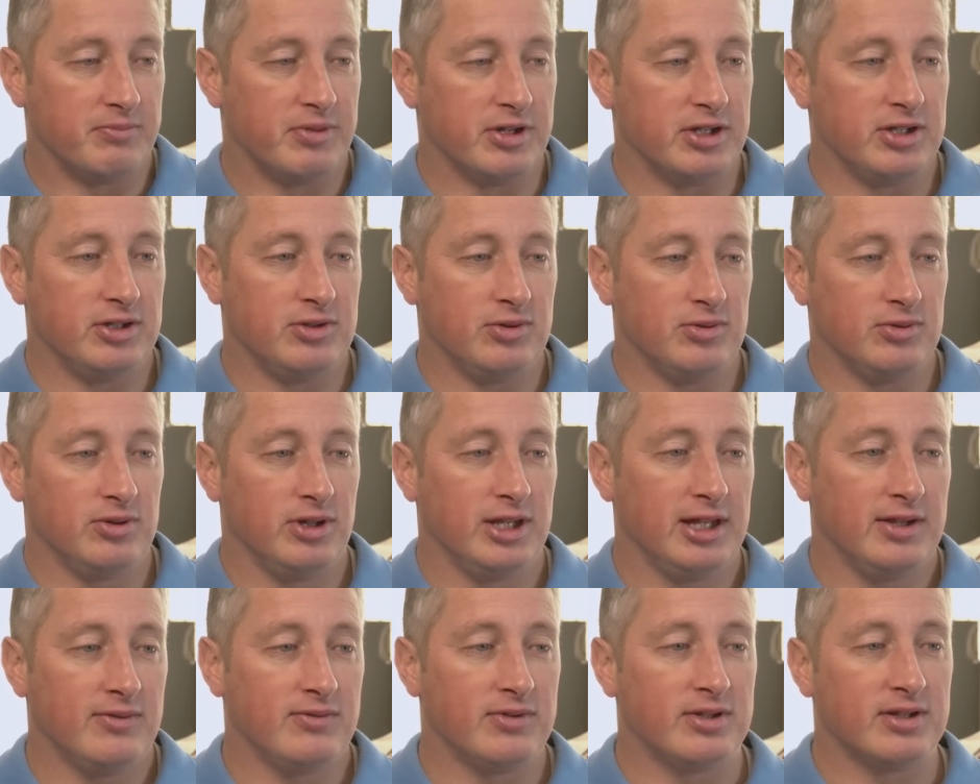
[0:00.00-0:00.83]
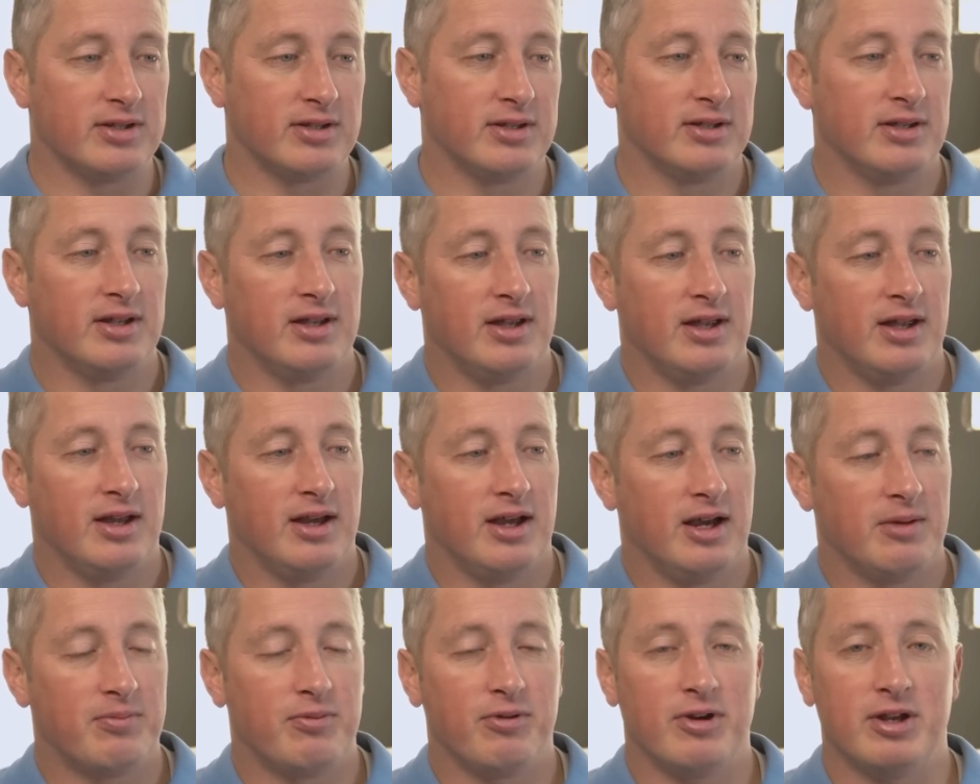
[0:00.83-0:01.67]
but you lived
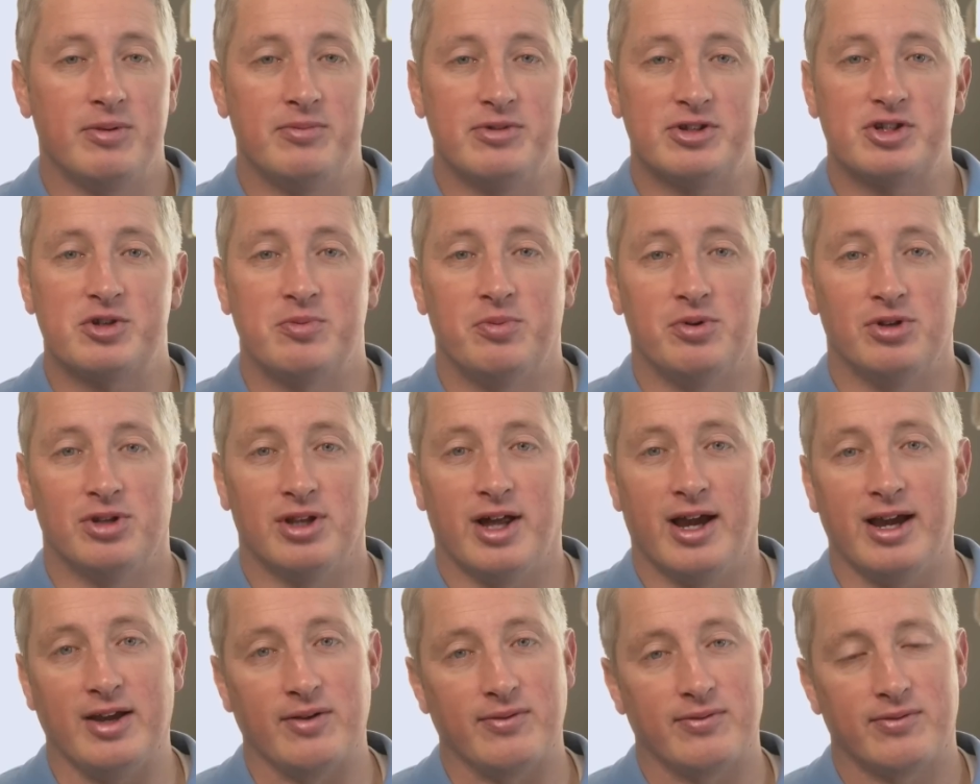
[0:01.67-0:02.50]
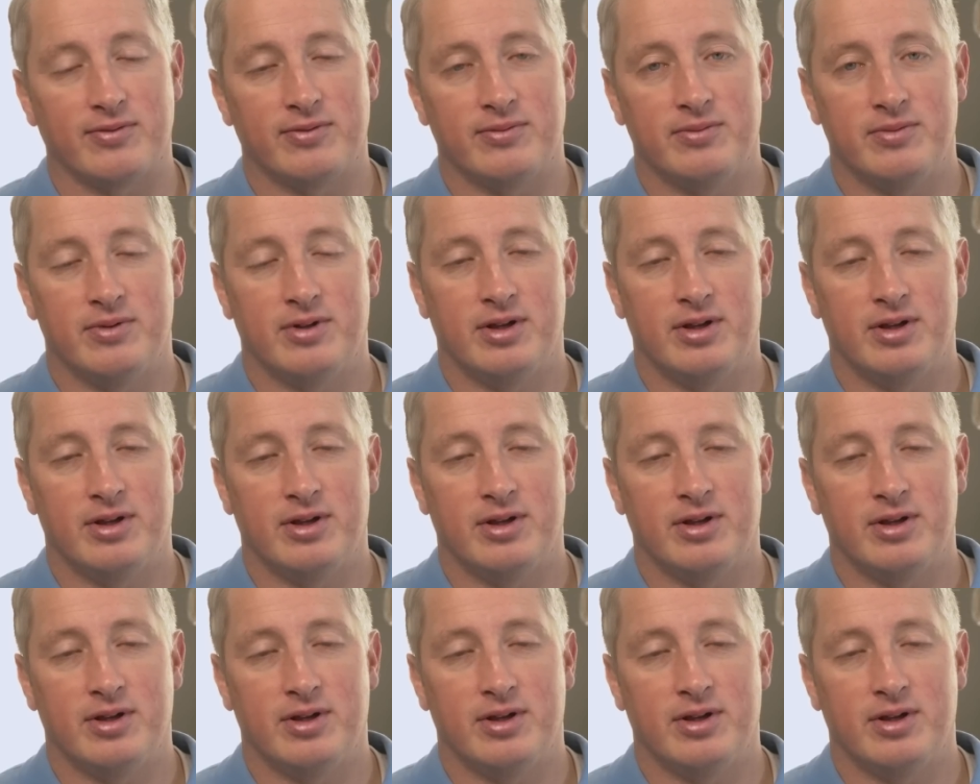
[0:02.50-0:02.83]
a pretty miserable life.